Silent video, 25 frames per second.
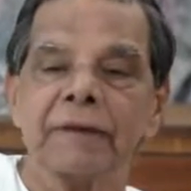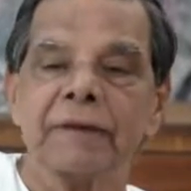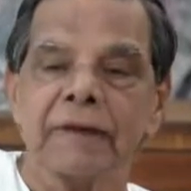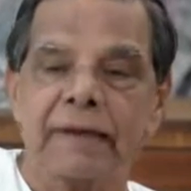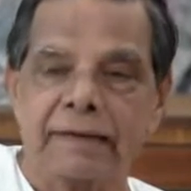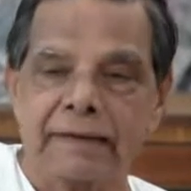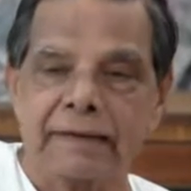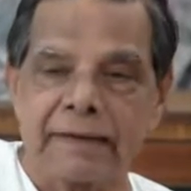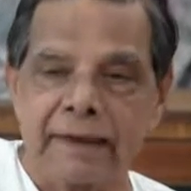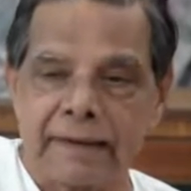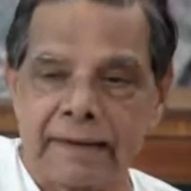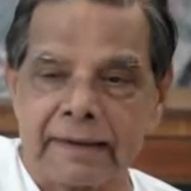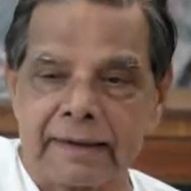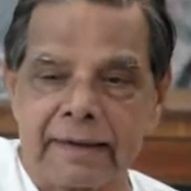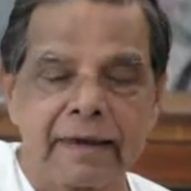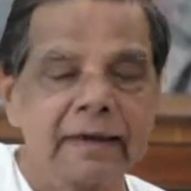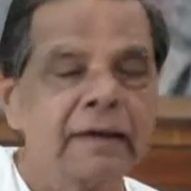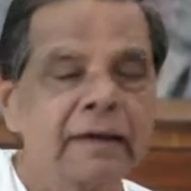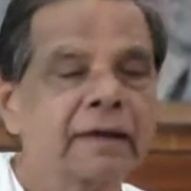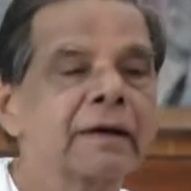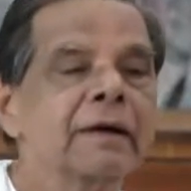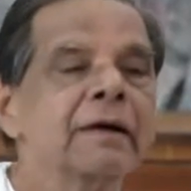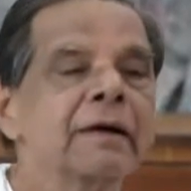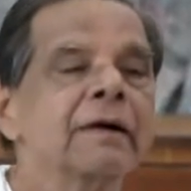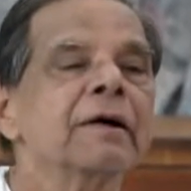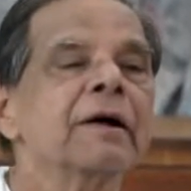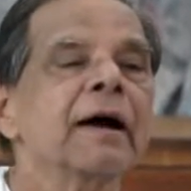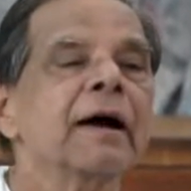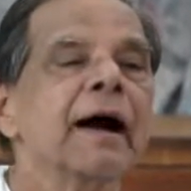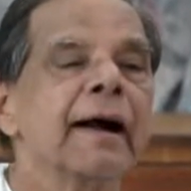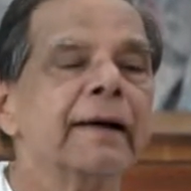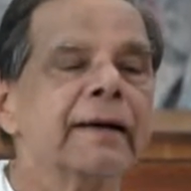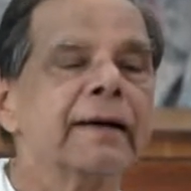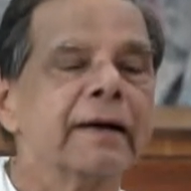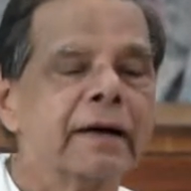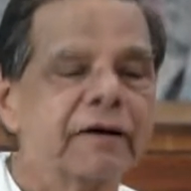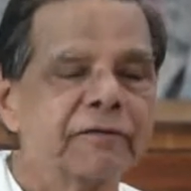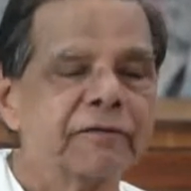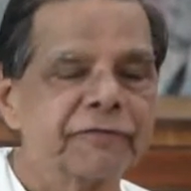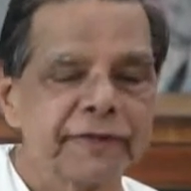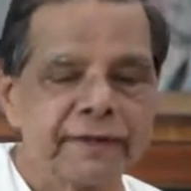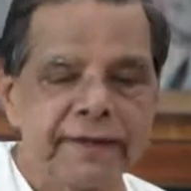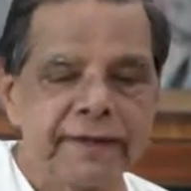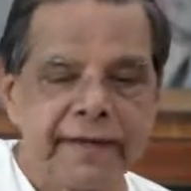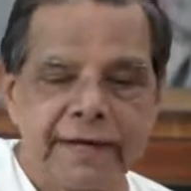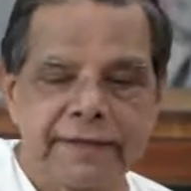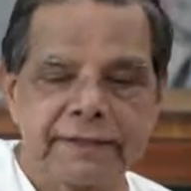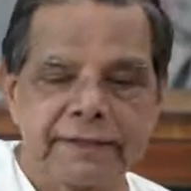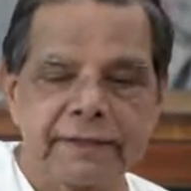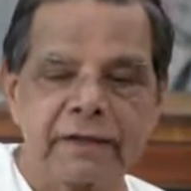in that
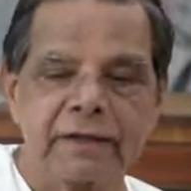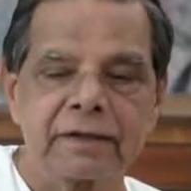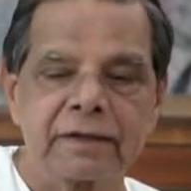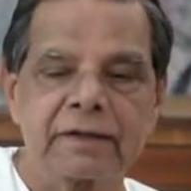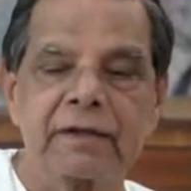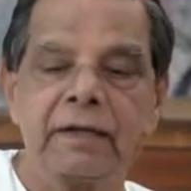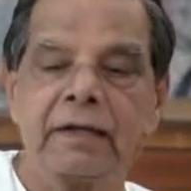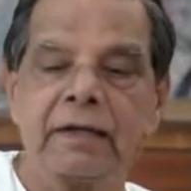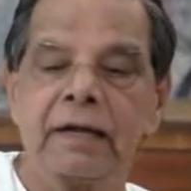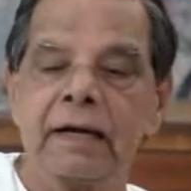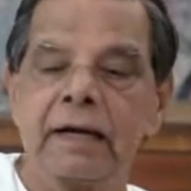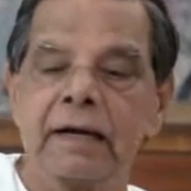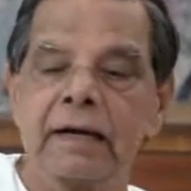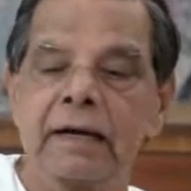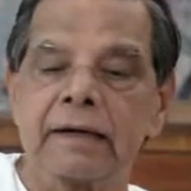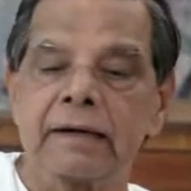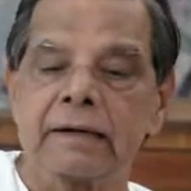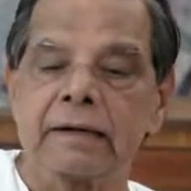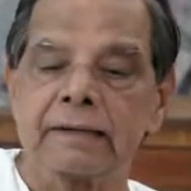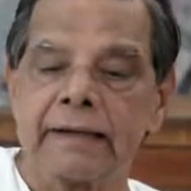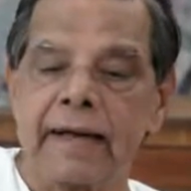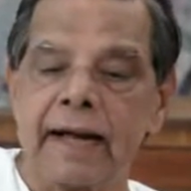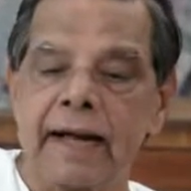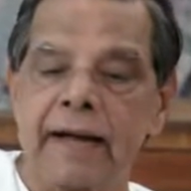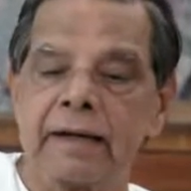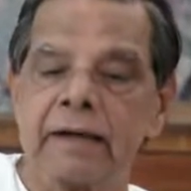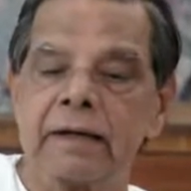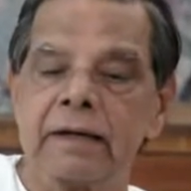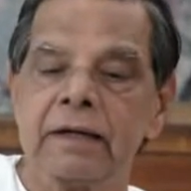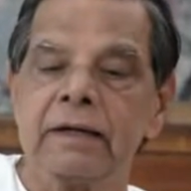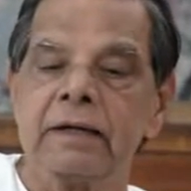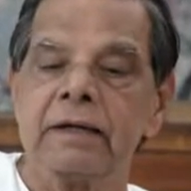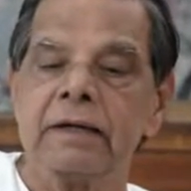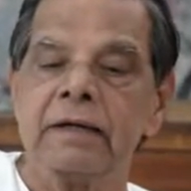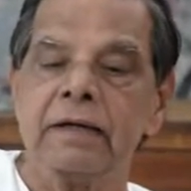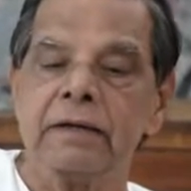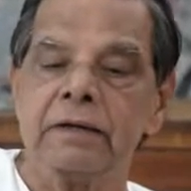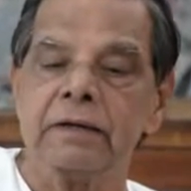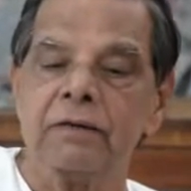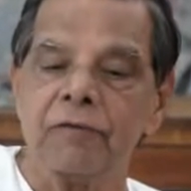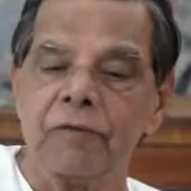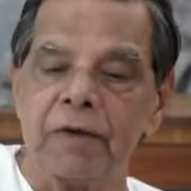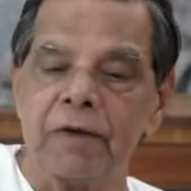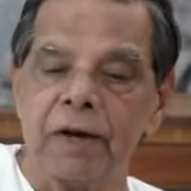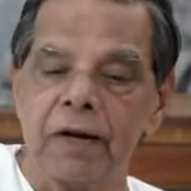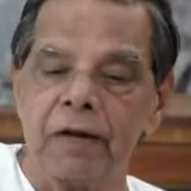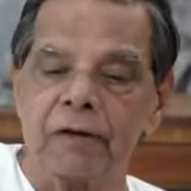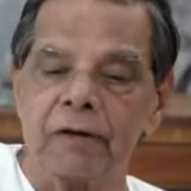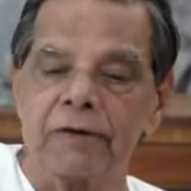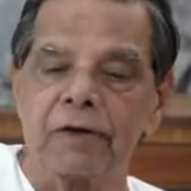identification, that in the
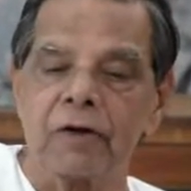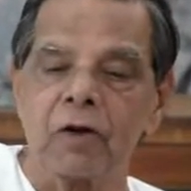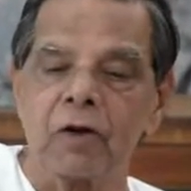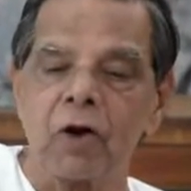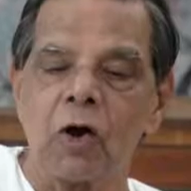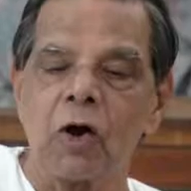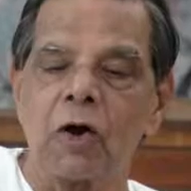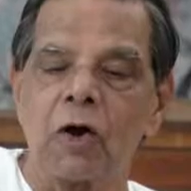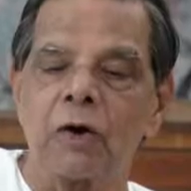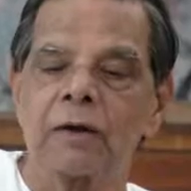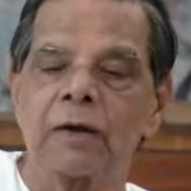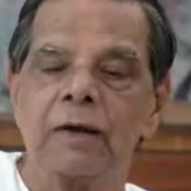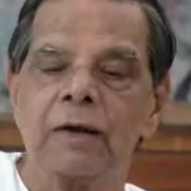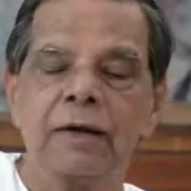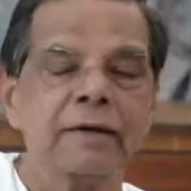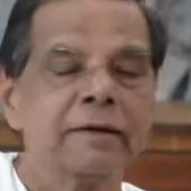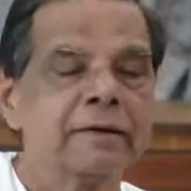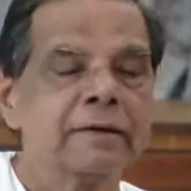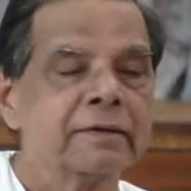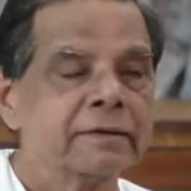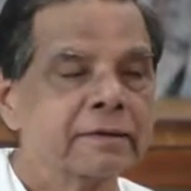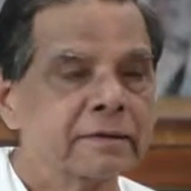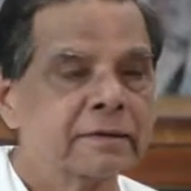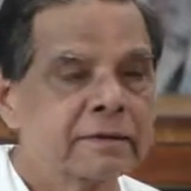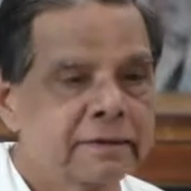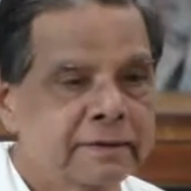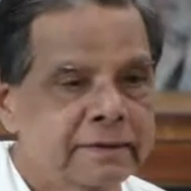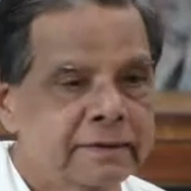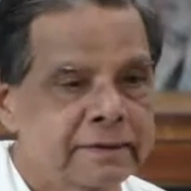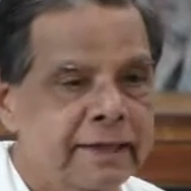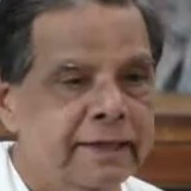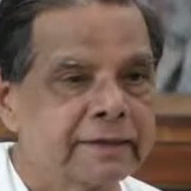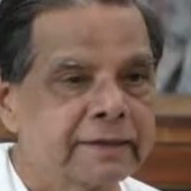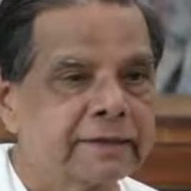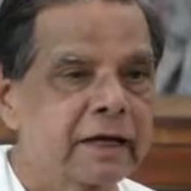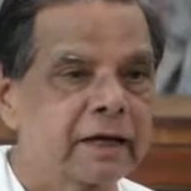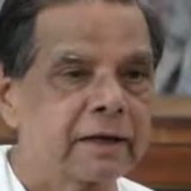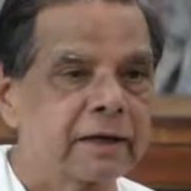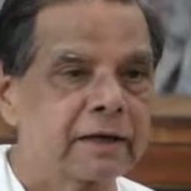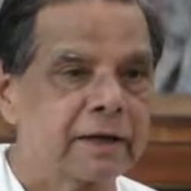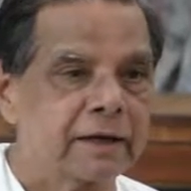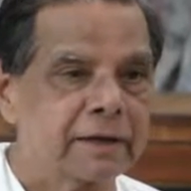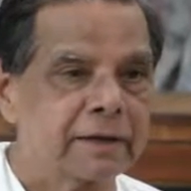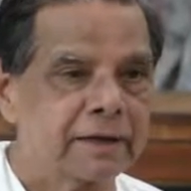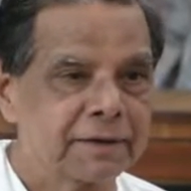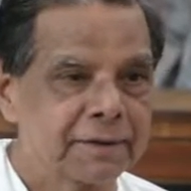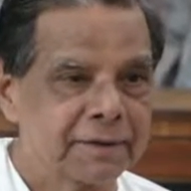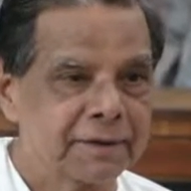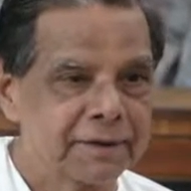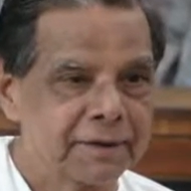will of the Lord, things are done.